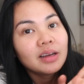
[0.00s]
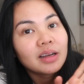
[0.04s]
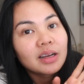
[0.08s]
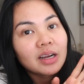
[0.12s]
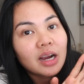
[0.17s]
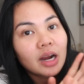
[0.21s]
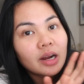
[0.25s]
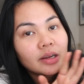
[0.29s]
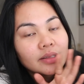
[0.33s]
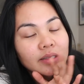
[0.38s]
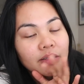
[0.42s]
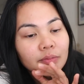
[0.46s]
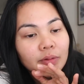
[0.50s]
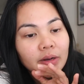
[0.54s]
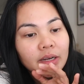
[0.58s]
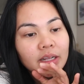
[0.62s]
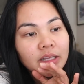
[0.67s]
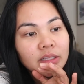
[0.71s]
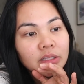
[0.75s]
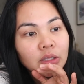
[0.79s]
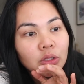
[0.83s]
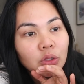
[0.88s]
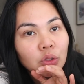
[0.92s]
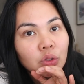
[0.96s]
currently
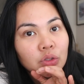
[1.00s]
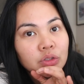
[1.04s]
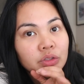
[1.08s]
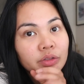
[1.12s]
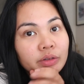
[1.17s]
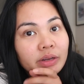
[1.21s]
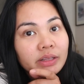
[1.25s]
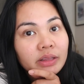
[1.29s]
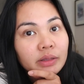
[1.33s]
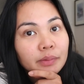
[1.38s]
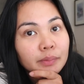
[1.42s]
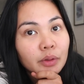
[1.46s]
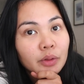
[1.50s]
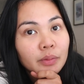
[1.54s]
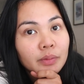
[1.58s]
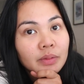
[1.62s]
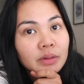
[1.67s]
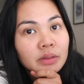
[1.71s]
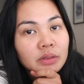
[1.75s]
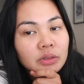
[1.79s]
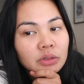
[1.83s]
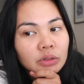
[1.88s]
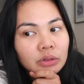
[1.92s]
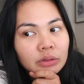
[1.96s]
running the laundry at the
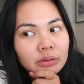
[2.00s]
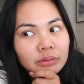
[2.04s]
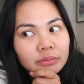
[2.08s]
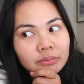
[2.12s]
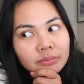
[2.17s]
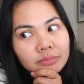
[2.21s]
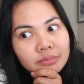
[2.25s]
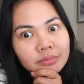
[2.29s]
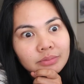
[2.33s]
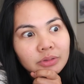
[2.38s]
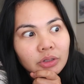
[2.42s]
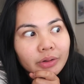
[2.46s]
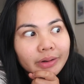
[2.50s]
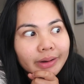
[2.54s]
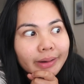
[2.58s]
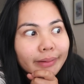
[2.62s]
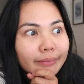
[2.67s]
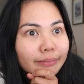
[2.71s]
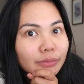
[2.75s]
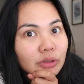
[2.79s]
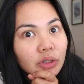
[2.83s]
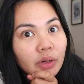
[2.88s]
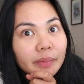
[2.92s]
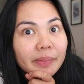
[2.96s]
moment, so. Sorry
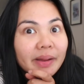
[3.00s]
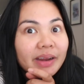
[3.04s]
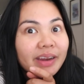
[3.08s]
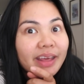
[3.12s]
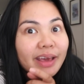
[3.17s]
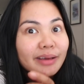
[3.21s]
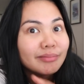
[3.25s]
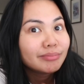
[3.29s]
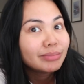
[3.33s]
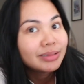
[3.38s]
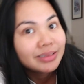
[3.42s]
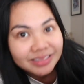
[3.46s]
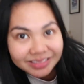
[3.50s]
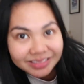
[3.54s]
about that.